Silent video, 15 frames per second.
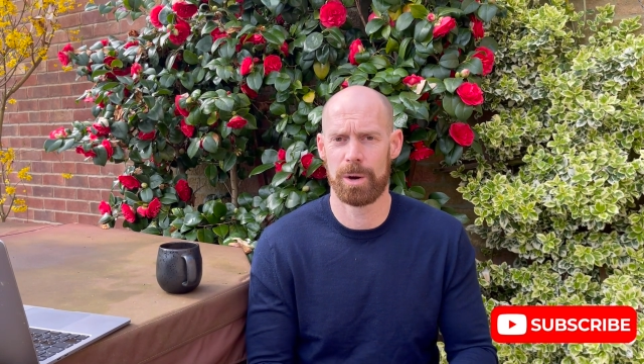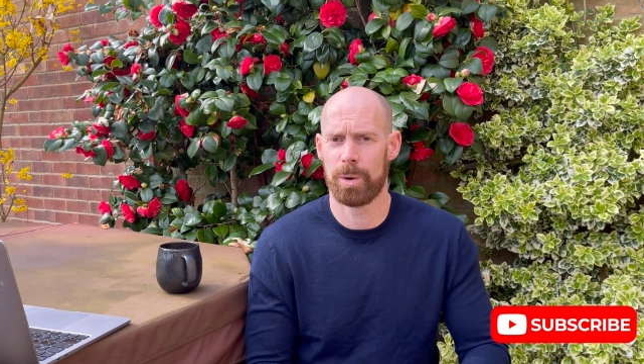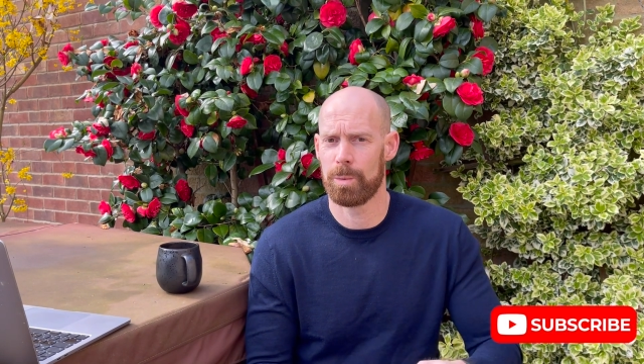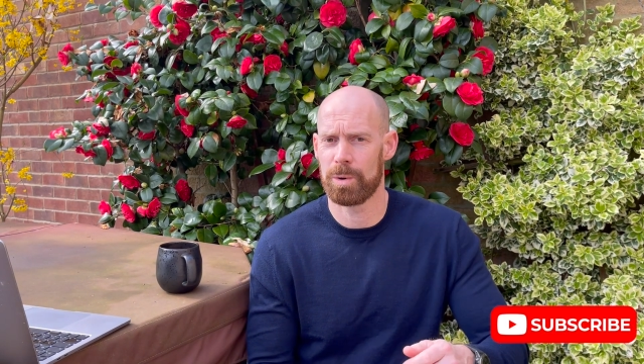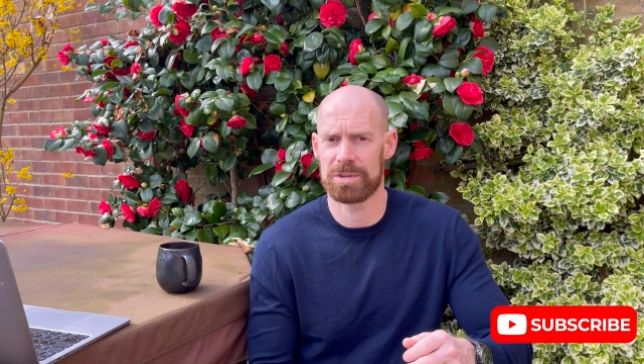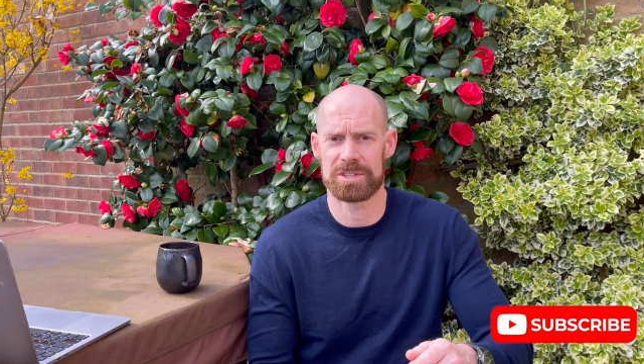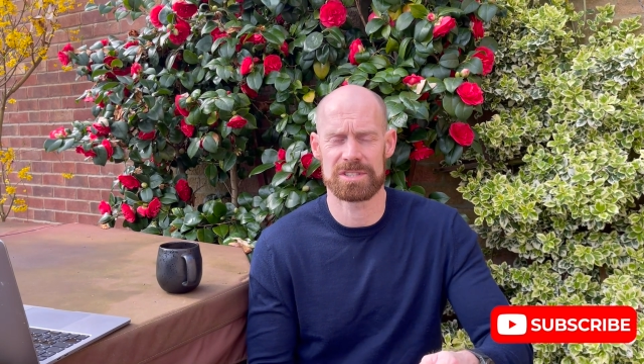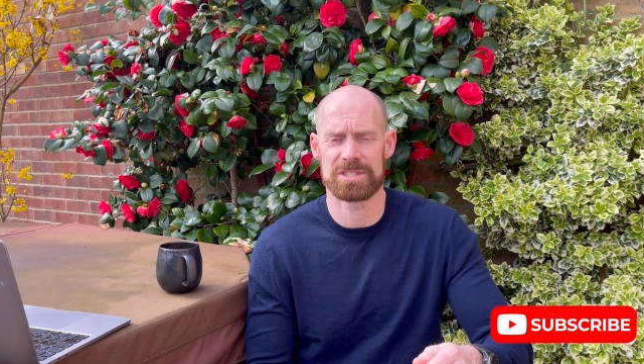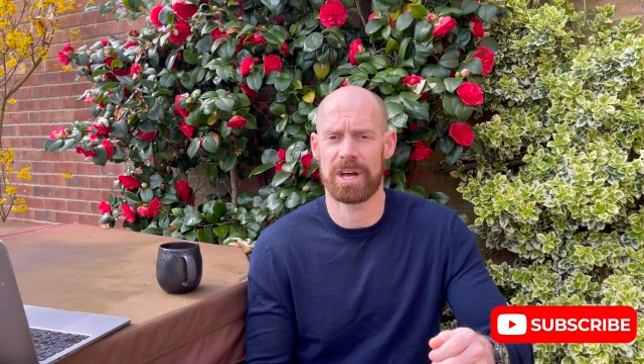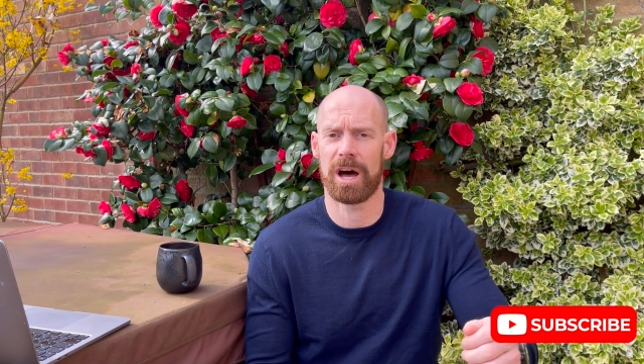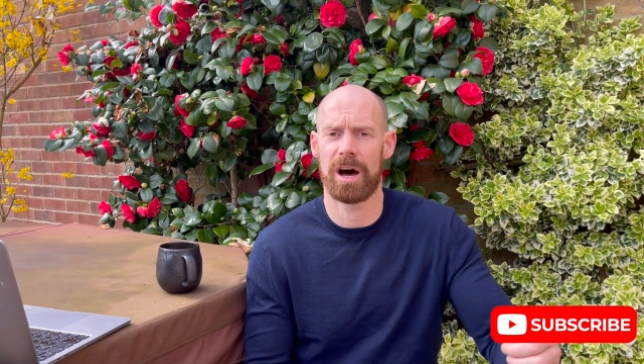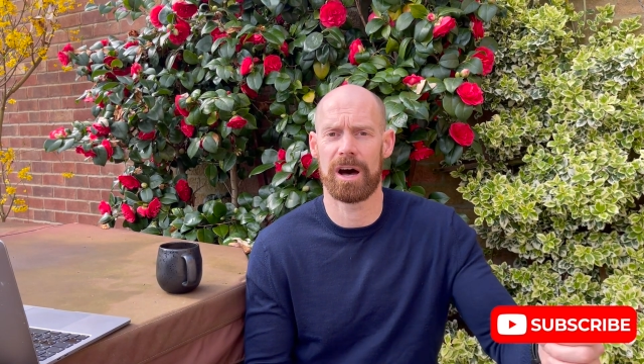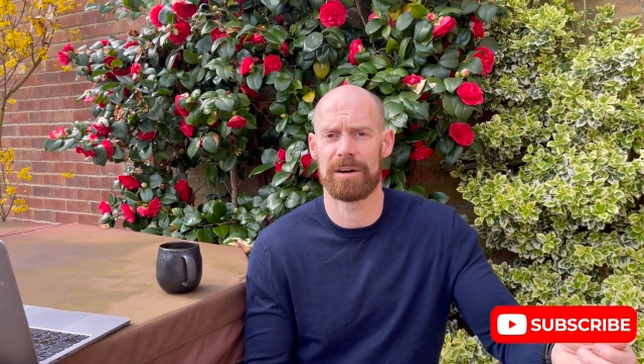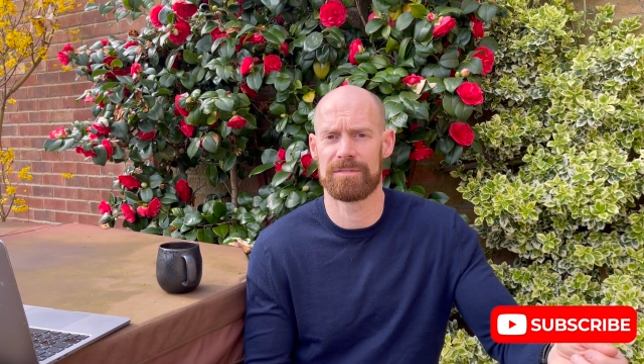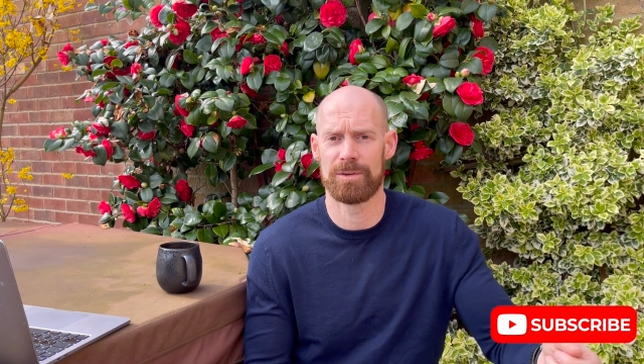What does the
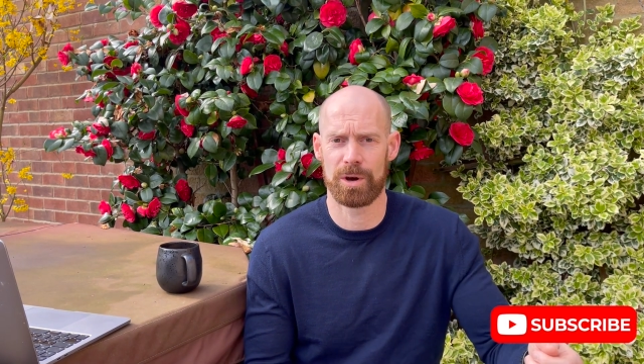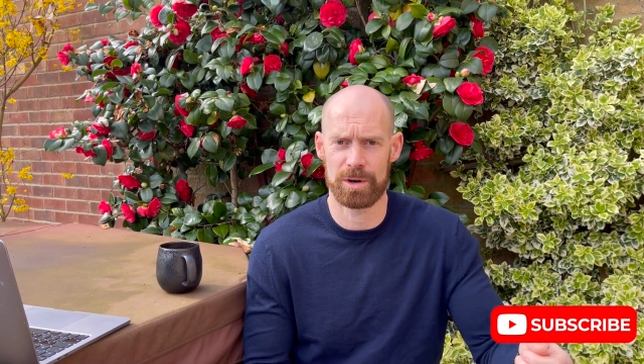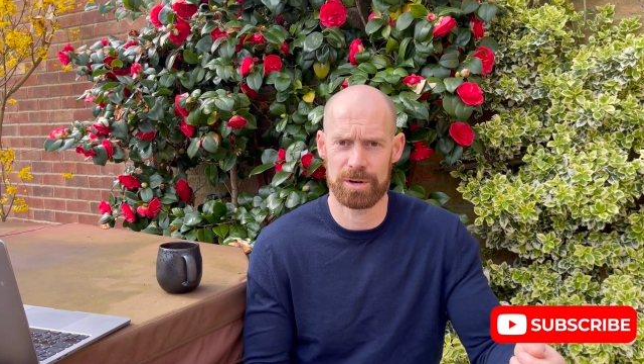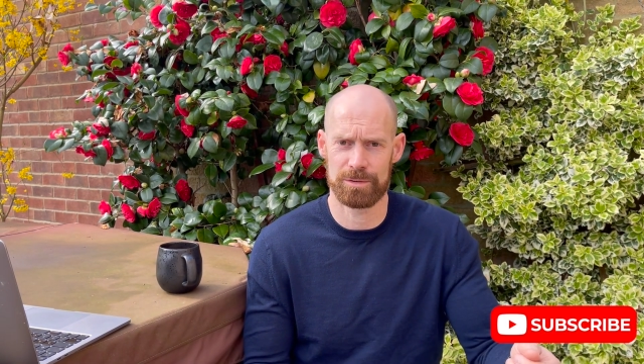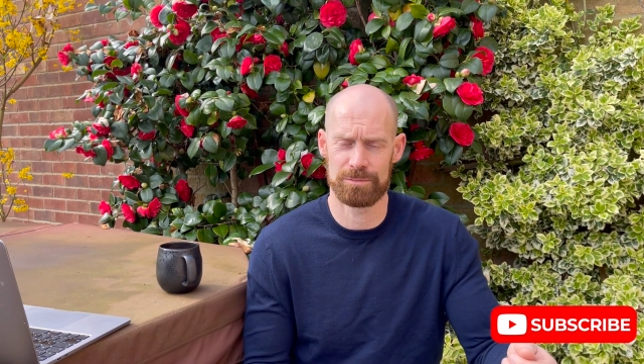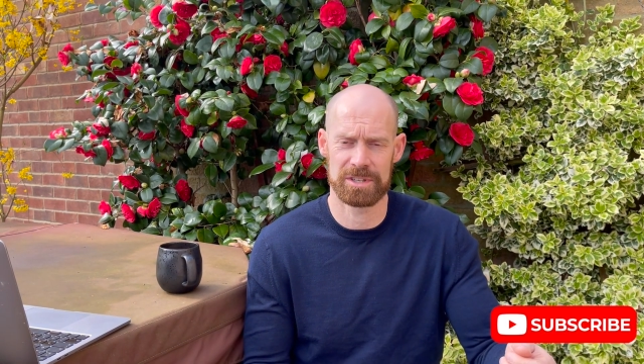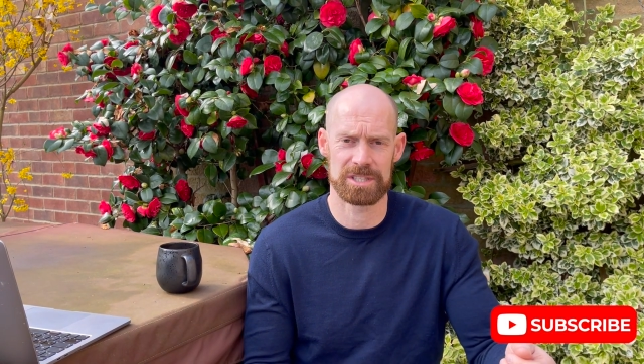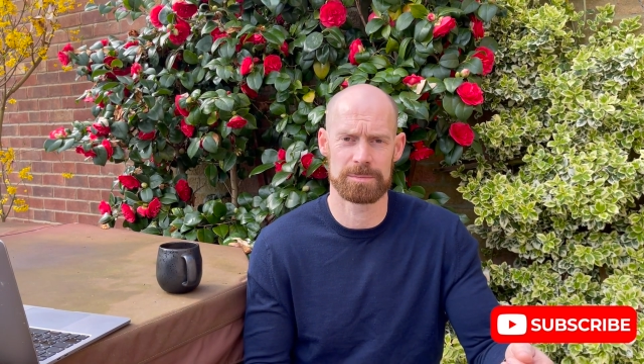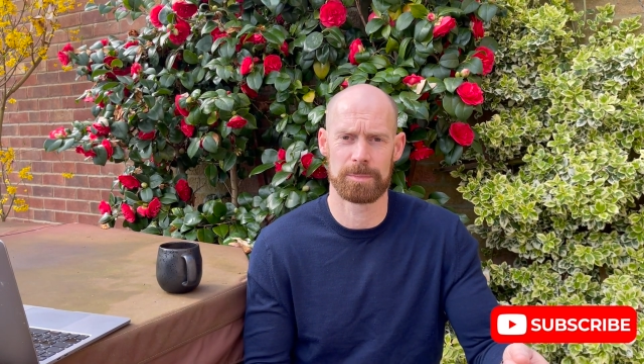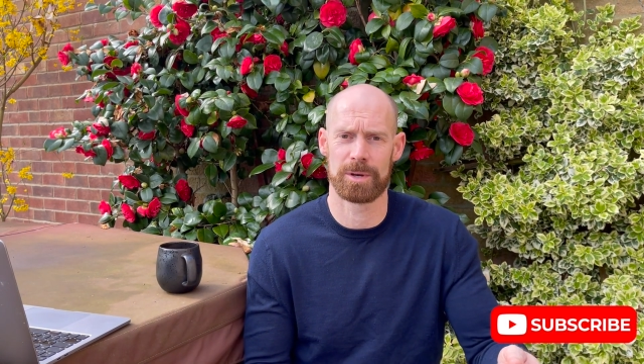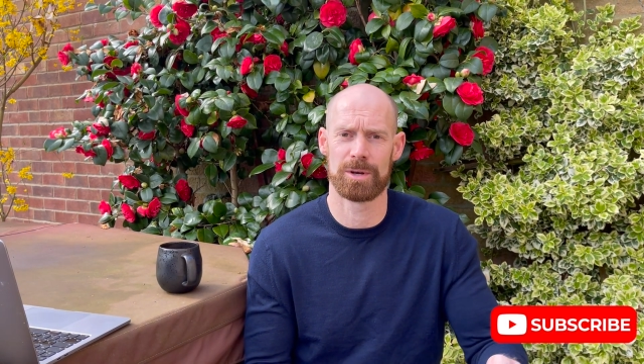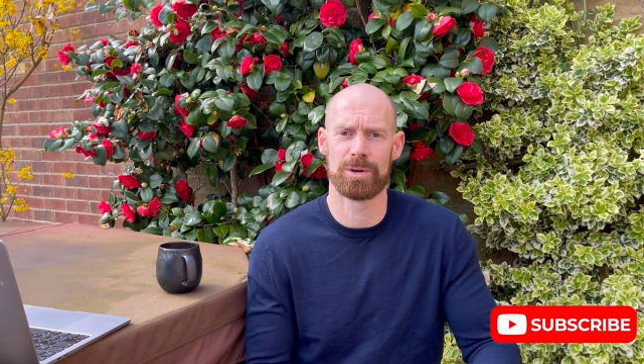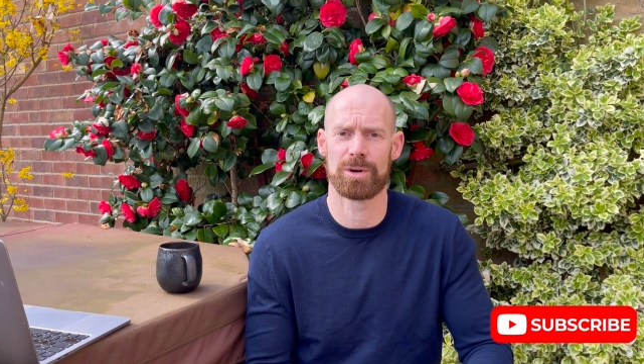half lock at Richmond